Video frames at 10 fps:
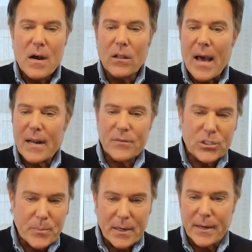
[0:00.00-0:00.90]
a lot of
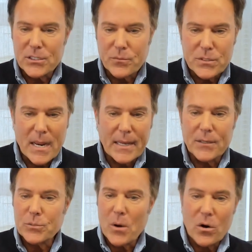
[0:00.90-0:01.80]
experience from
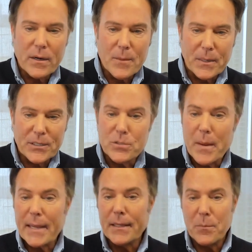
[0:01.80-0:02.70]
taking small companies and
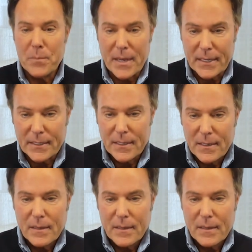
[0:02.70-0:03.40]
making them big.